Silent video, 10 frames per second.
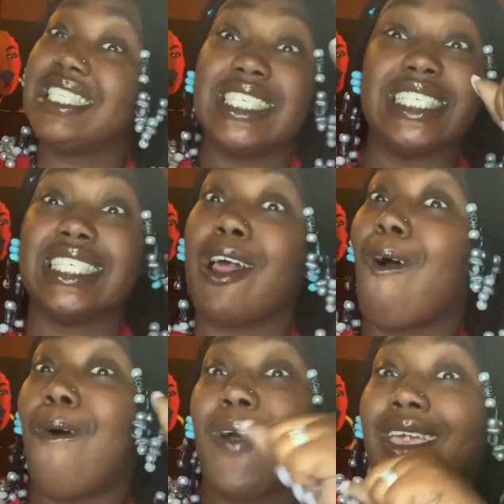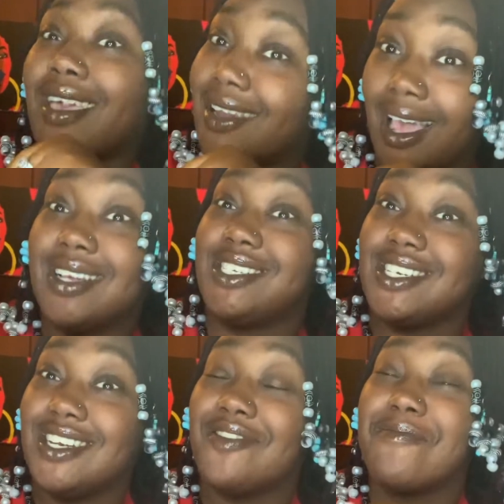niggas in a whole headlock, and she
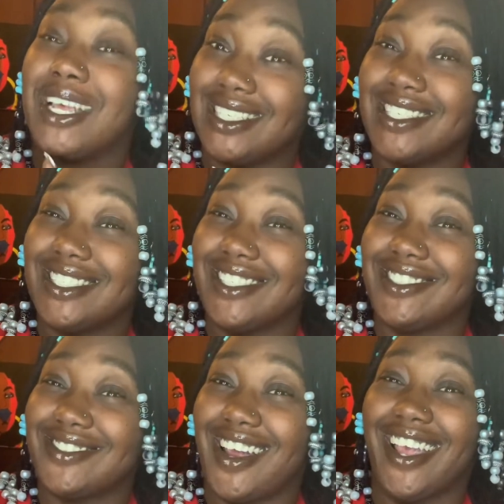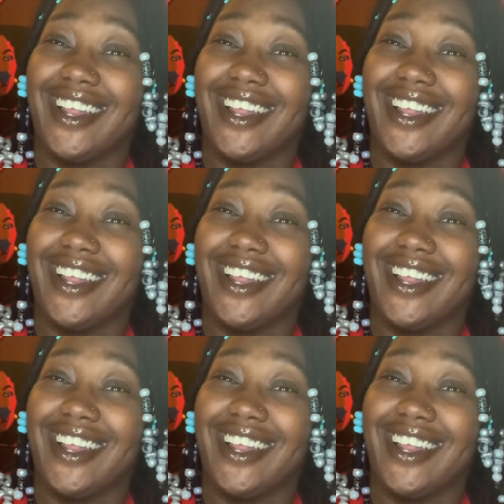ain't never met these niggas, right?